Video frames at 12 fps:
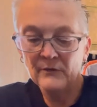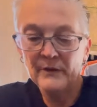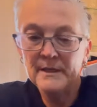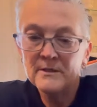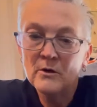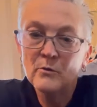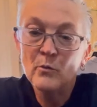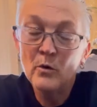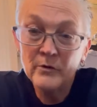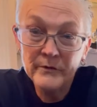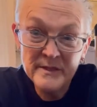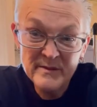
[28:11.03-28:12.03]
these aren't
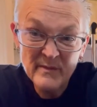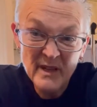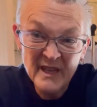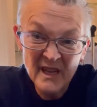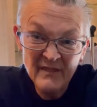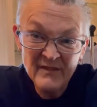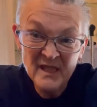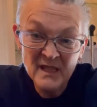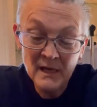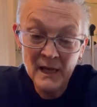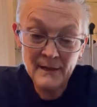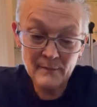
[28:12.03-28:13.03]
worth as, enough to
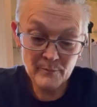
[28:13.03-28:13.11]
like